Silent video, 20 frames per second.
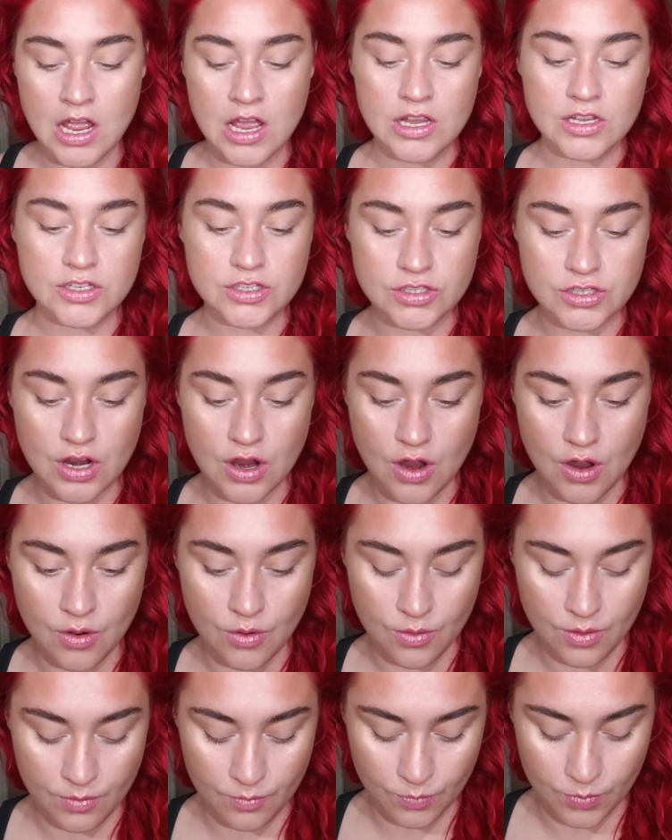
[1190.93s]

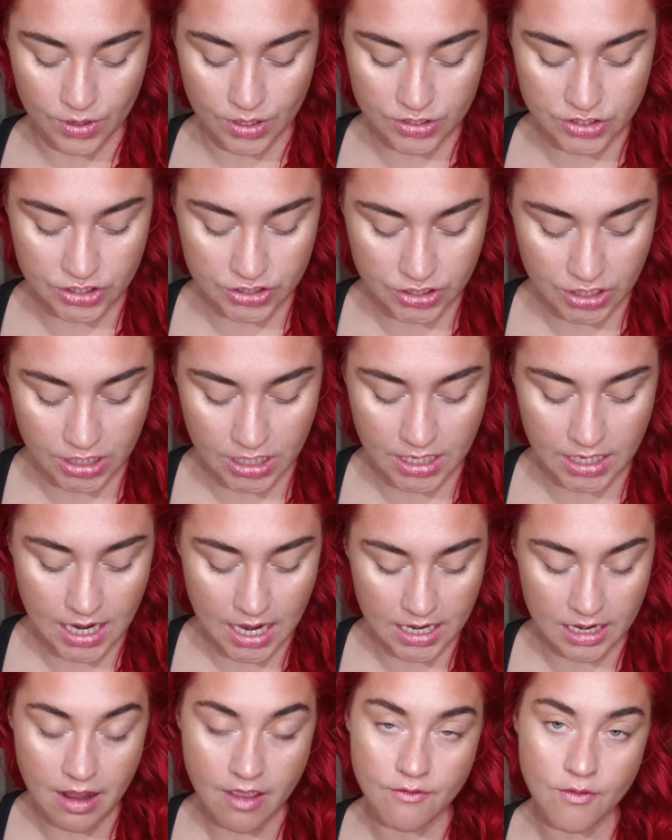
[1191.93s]
So we're just gonna
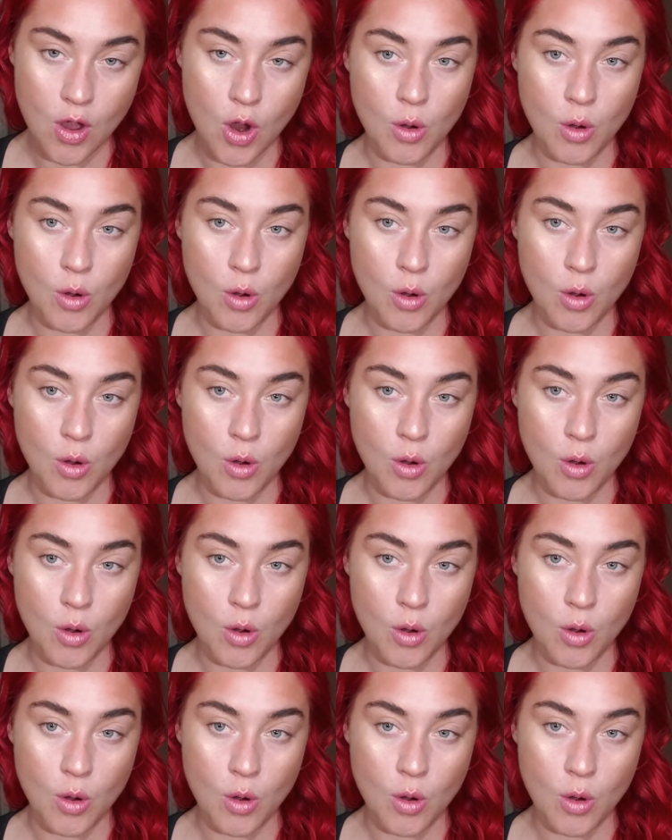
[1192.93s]
kind of